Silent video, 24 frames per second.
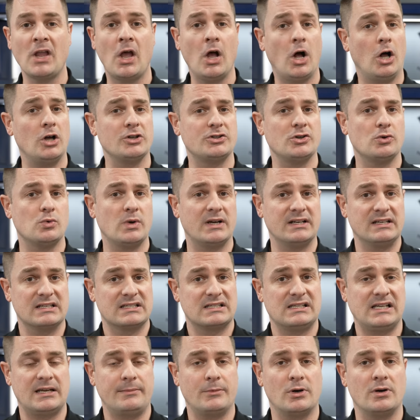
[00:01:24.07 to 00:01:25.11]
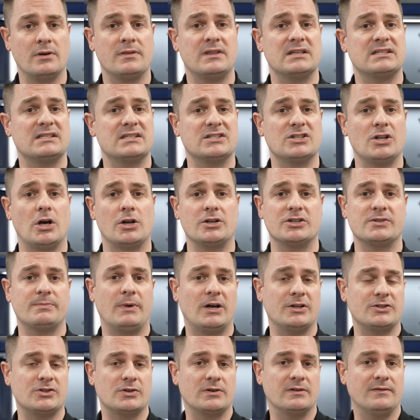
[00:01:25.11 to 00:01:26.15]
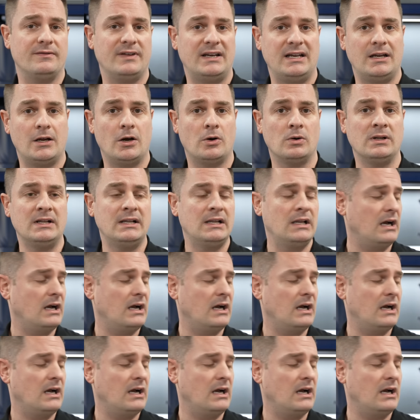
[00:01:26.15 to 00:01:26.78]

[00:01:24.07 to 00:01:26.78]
Also, a quick disclaimer, this is not a sponsored video.